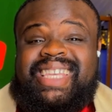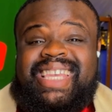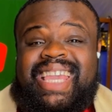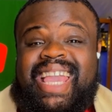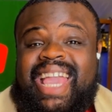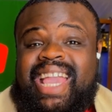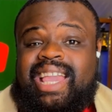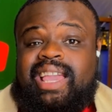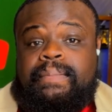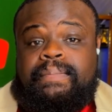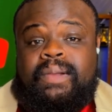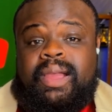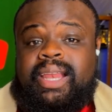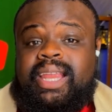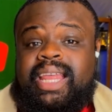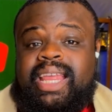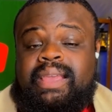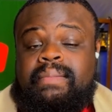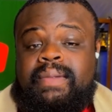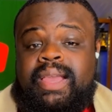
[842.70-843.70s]
can't get
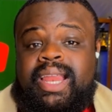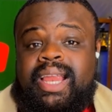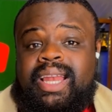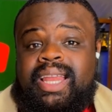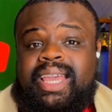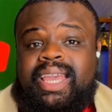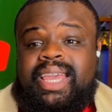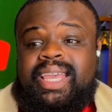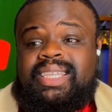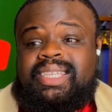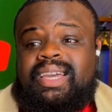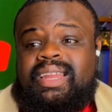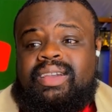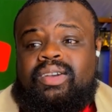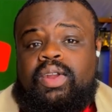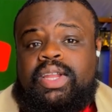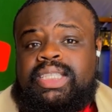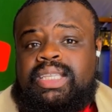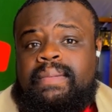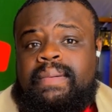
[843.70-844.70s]
pregnant immediately, he's gonna
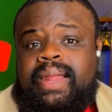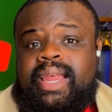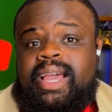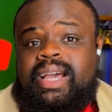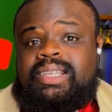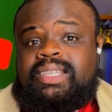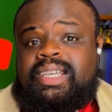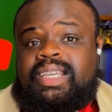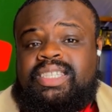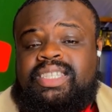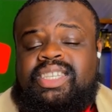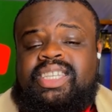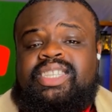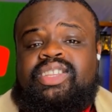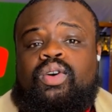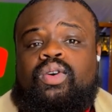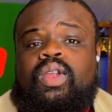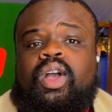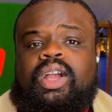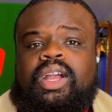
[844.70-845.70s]
go to somebody else because she's
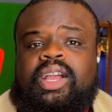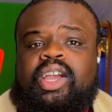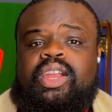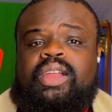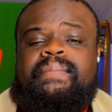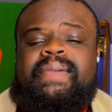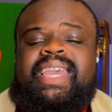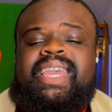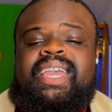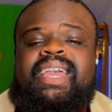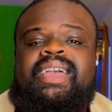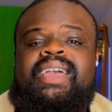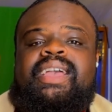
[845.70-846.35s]
no longer gonna be